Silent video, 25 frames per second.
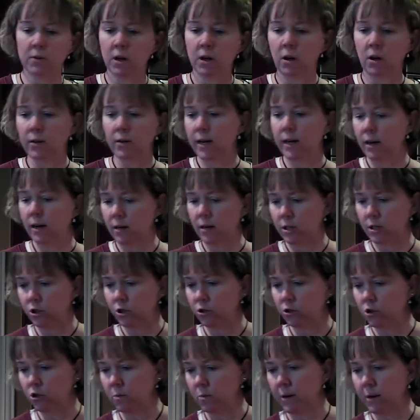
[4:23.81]
Oh yeah, I already
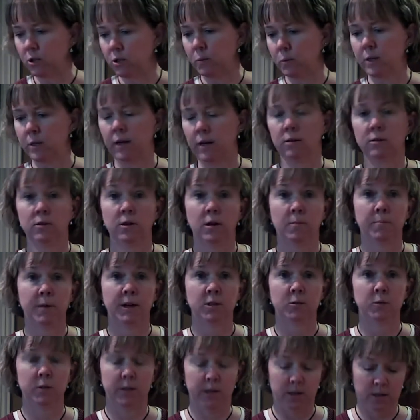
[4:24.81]
showed you the mashed potatoes. You got
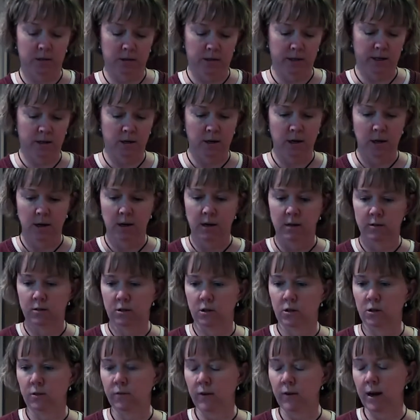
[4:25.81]
mashed potatoes and so
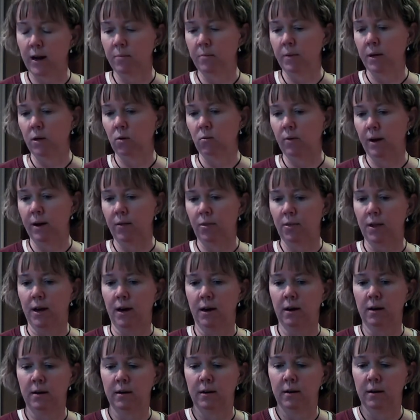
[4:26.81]
you've got a meal right
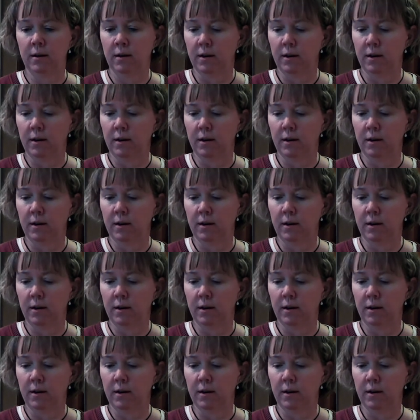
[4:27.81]
there.